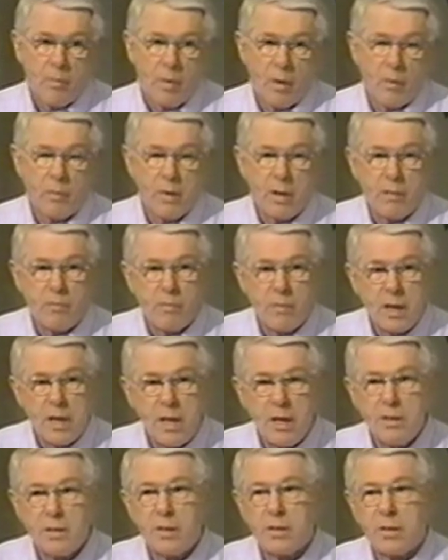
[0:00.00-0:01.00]
But we
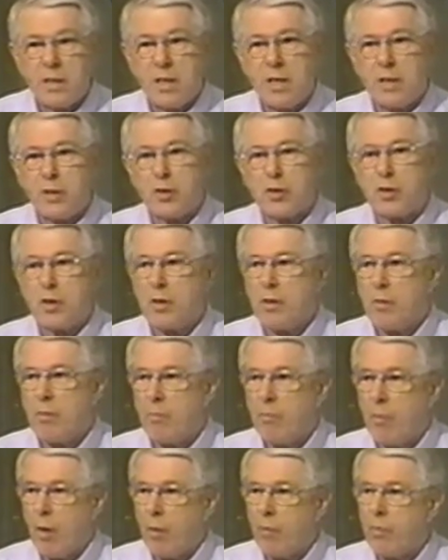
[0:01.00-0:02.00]
need to teach
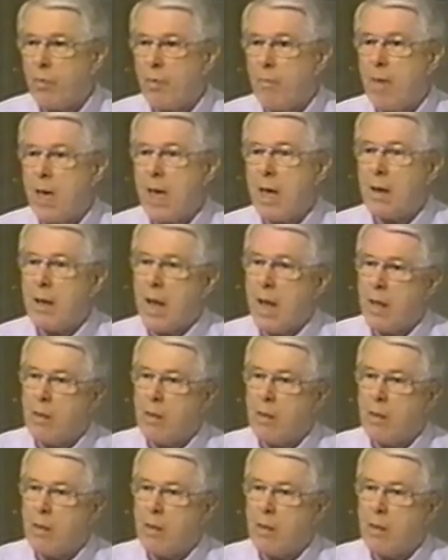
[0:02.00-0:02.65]
both the man